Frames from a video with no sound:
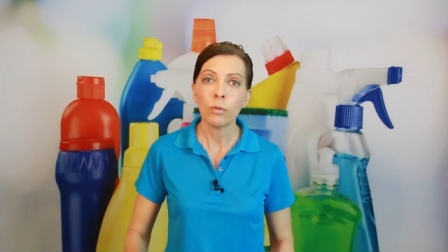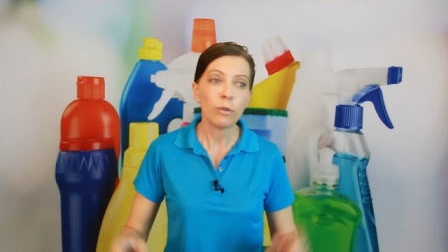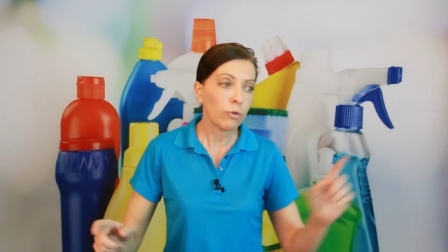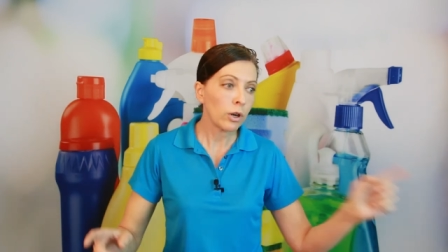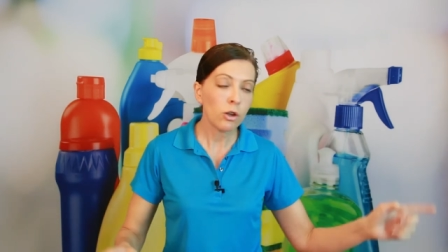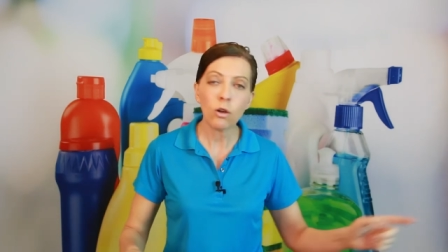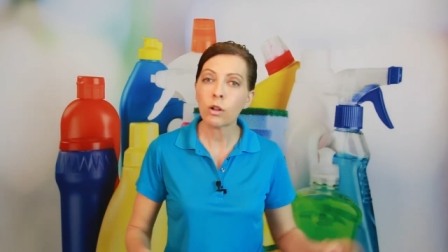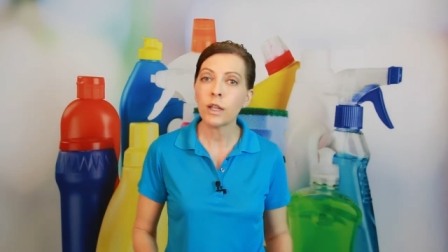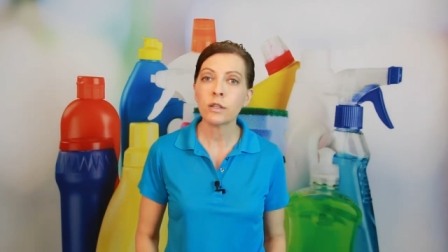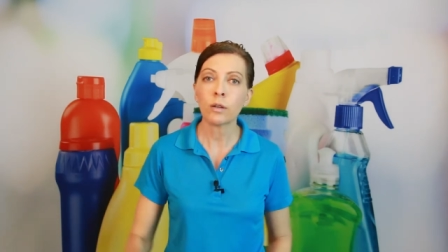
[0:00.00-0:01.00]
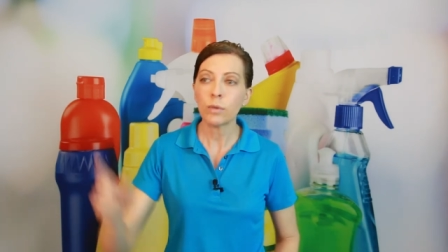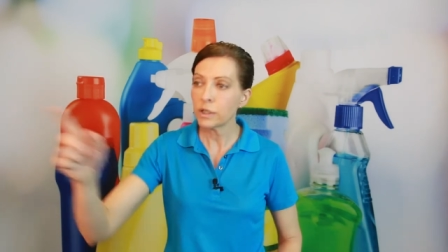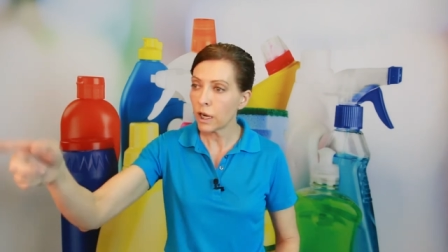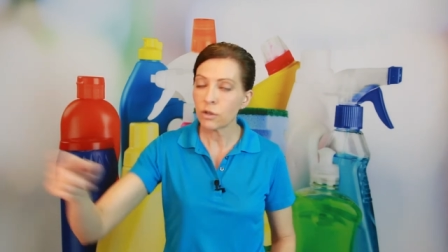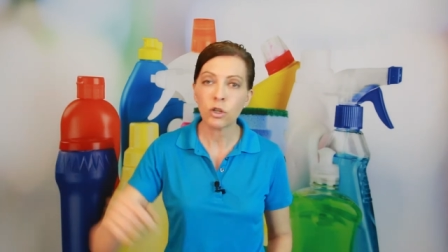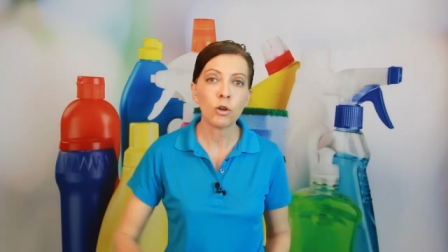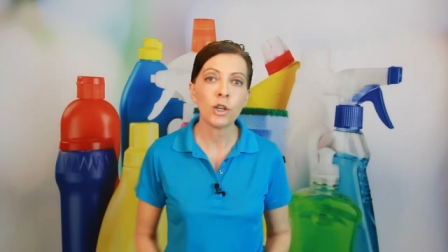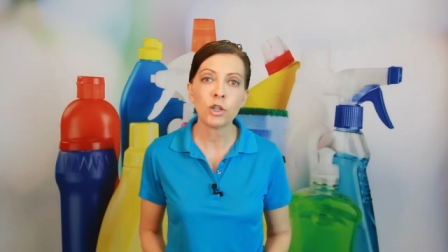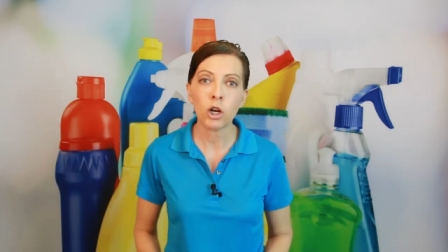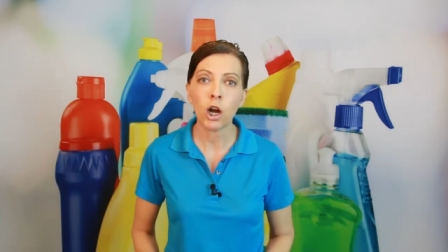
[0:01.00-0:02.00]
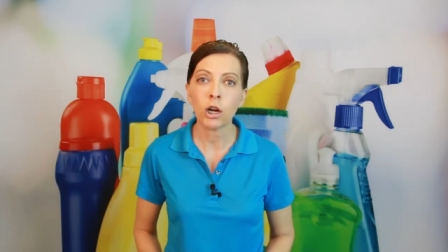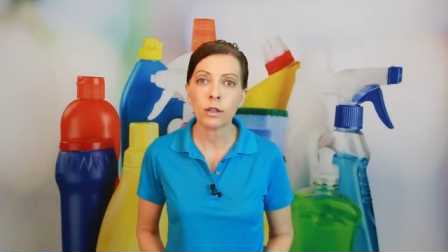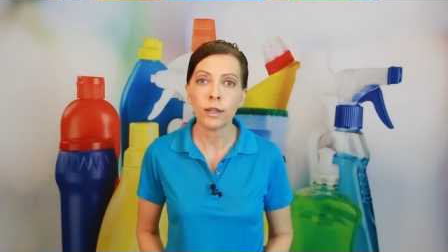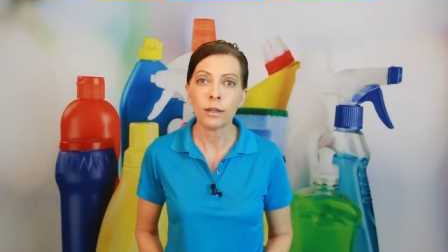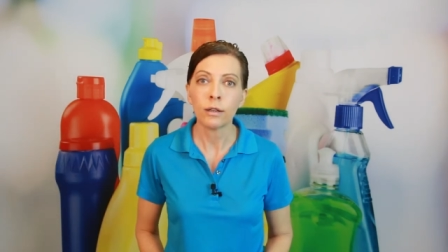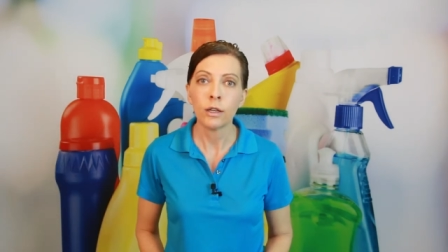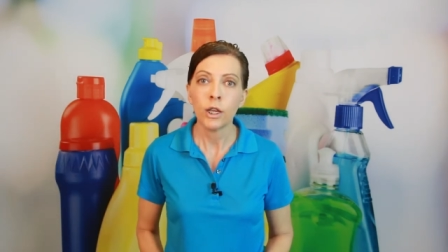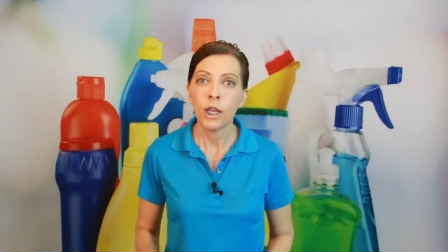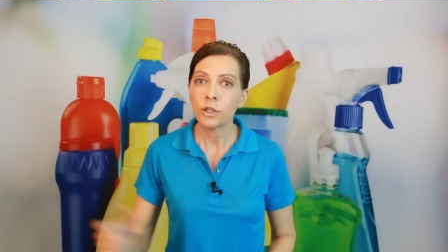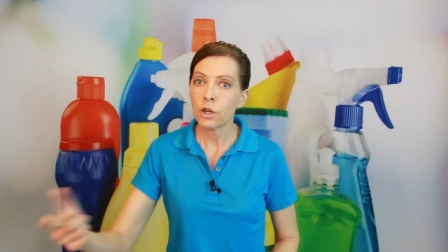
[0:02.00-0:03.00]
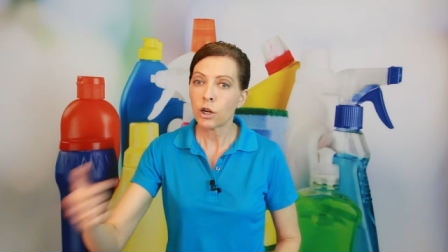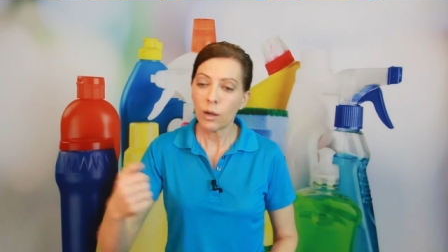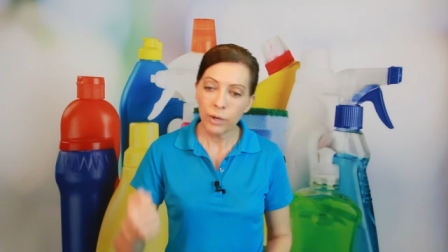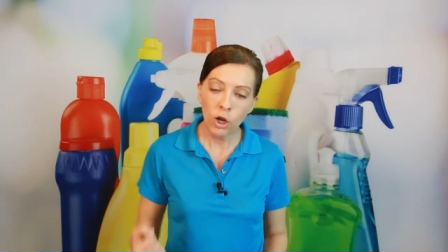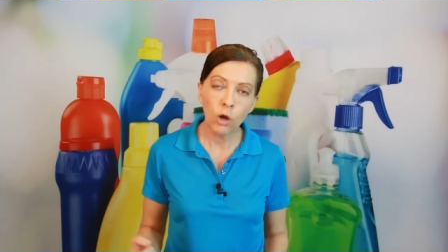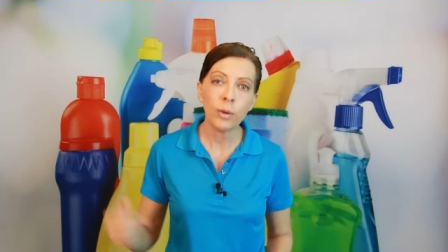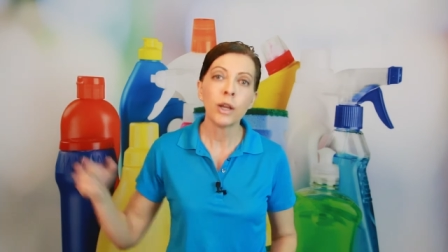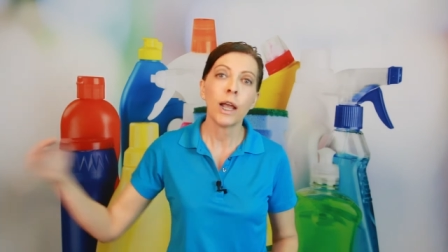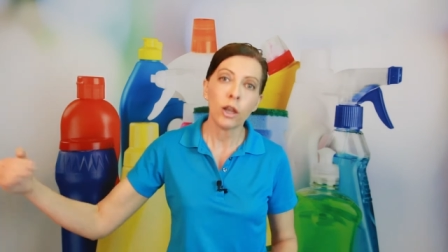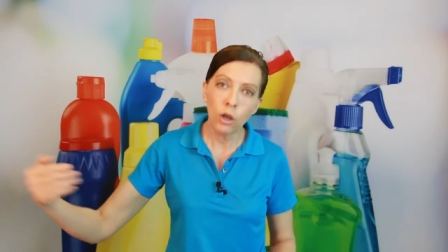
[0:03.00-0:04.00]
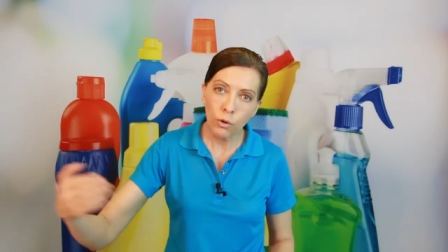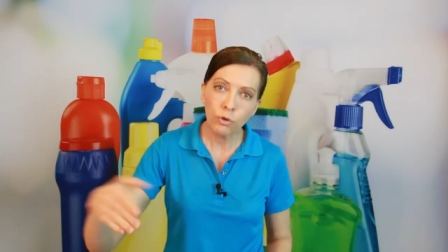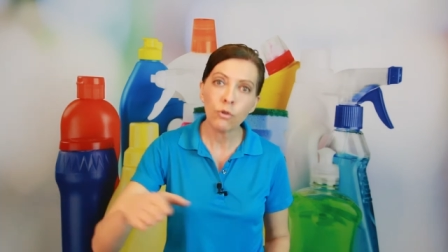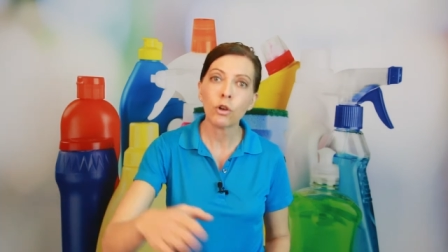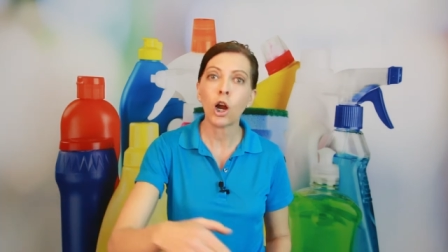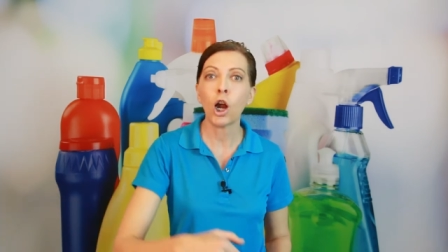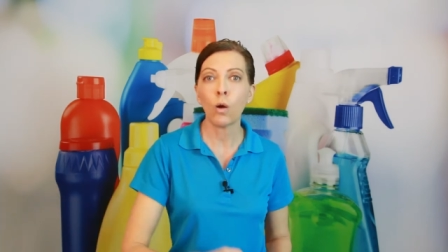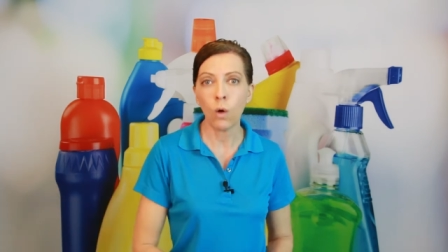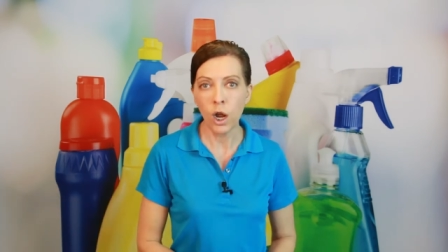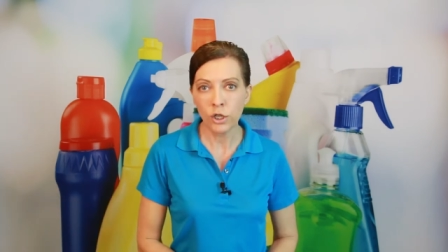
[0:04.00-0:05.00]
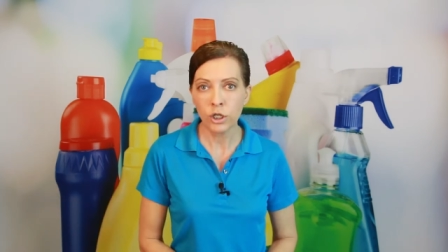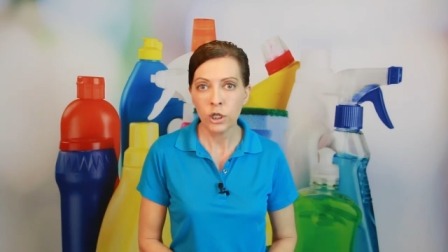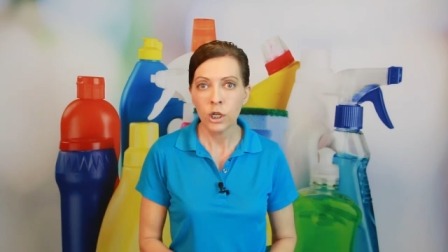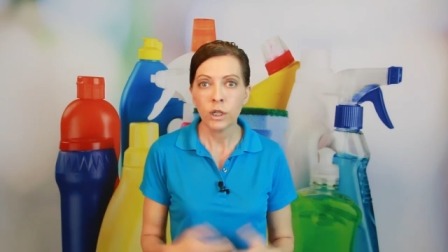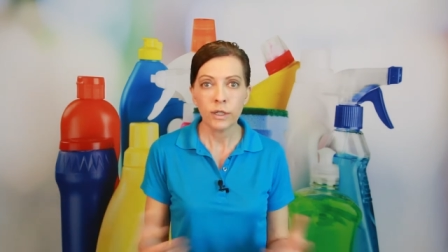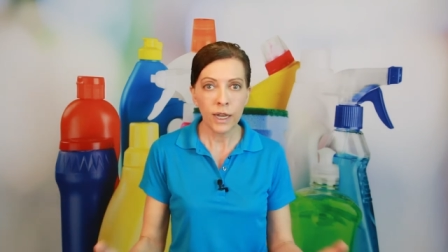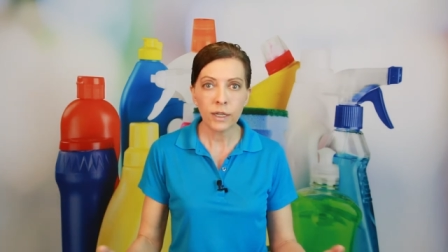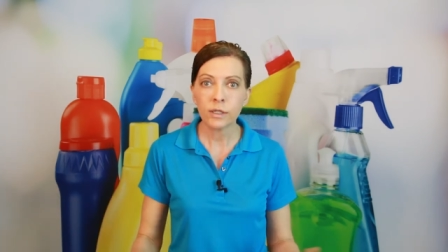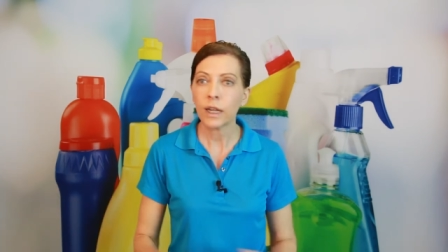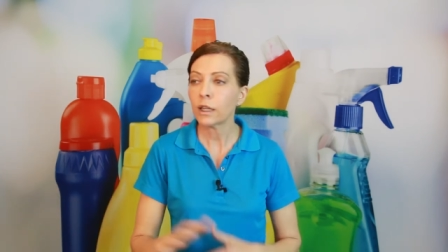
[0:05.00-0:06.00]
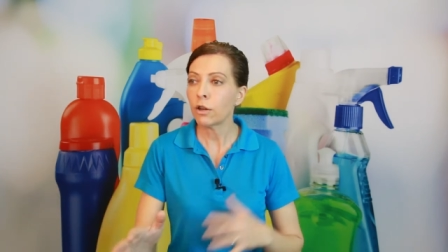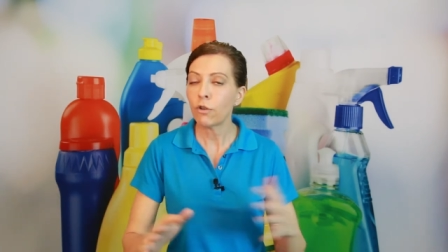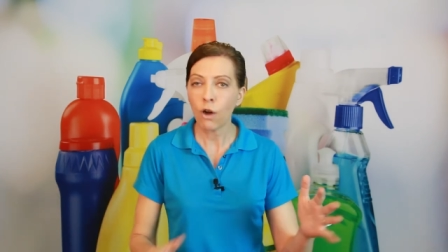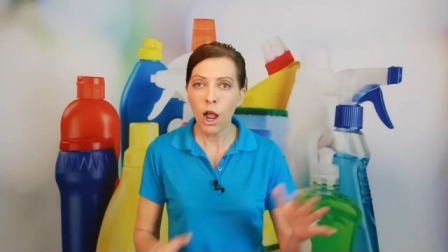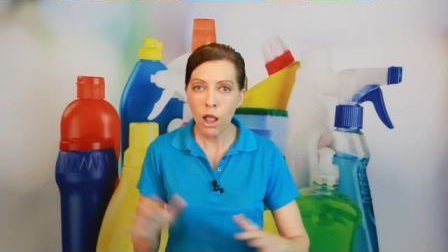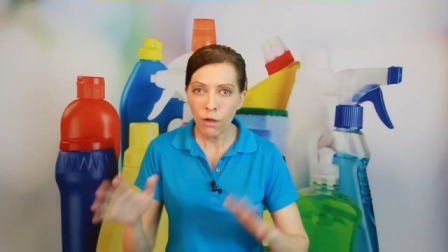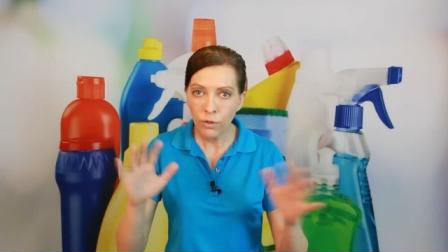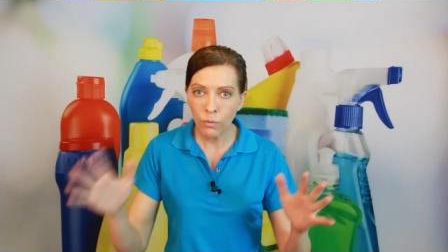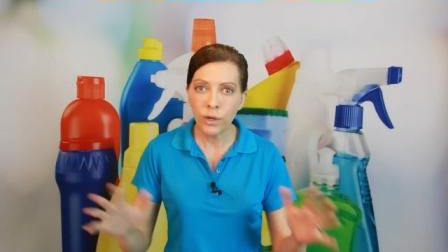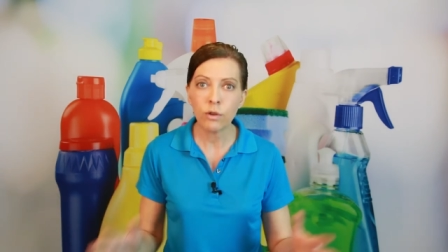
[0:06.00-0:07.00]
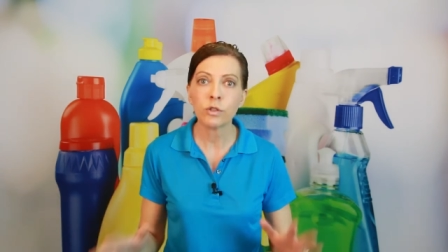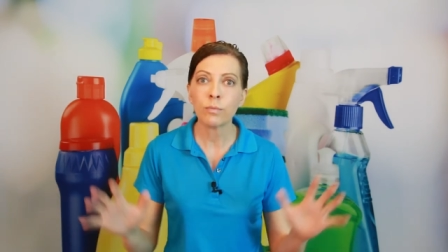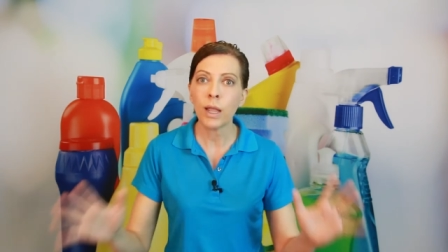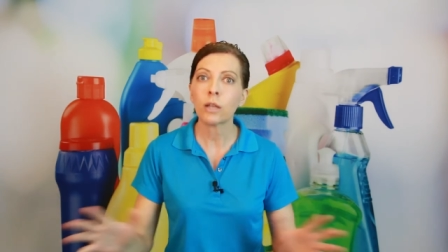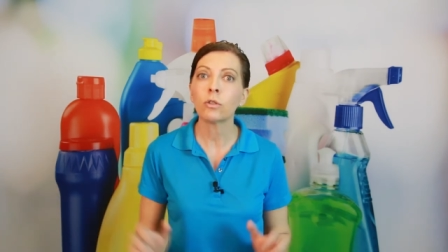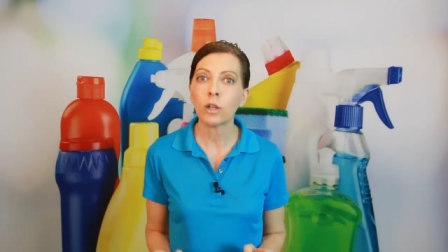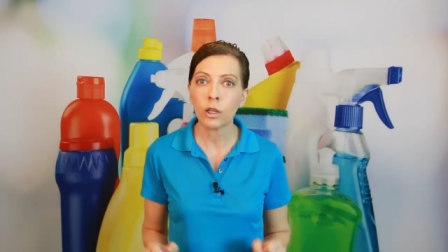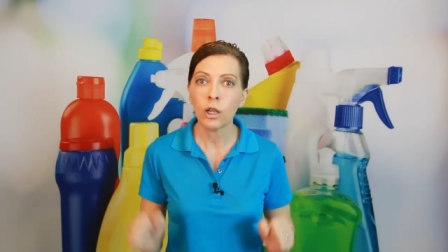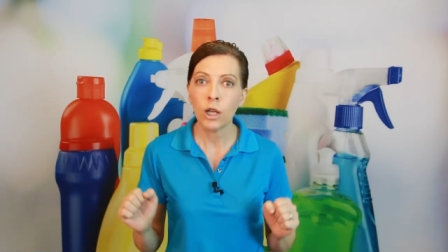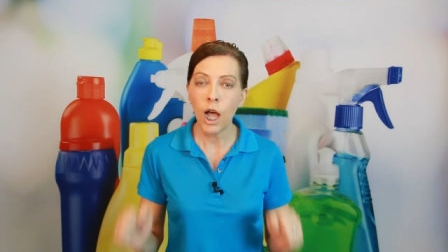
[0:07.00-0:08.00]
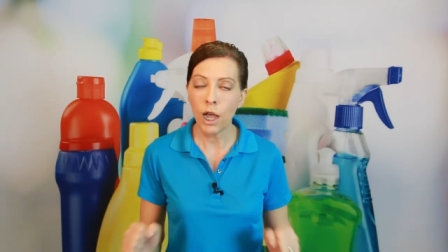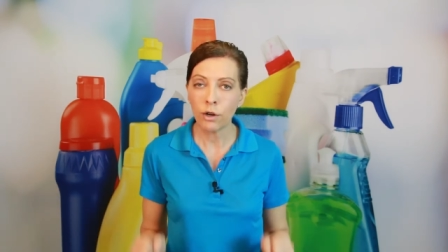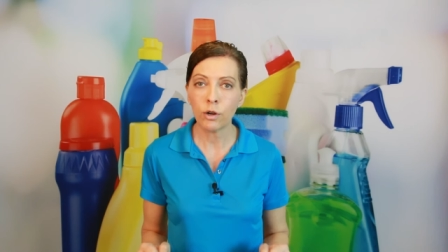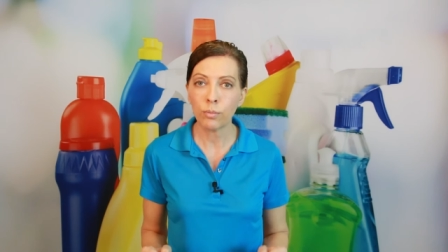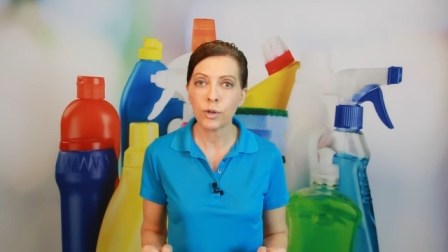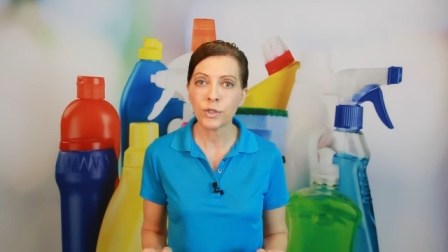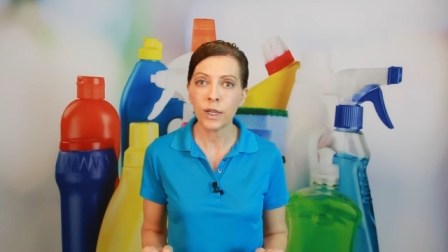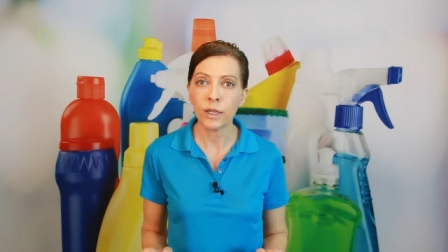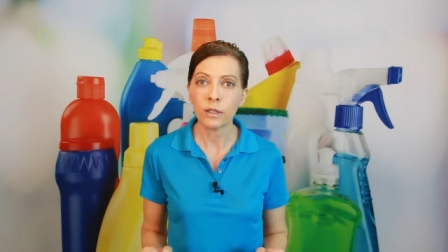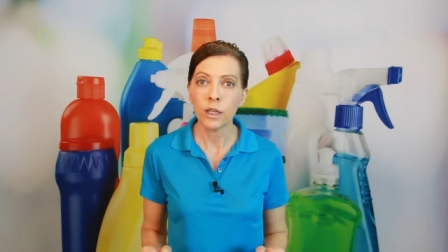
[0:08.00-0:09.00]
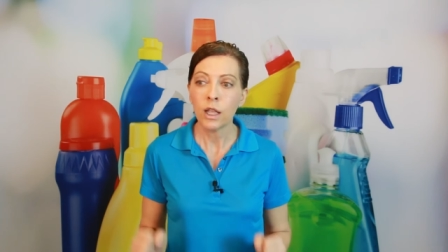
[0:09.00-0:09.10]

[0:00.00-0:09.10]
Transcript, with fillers: Before you go clean somebody's house, go get your car clean. As you're coming home at night, go through the car wash. Take a second, dry off the windows, make it look 100%.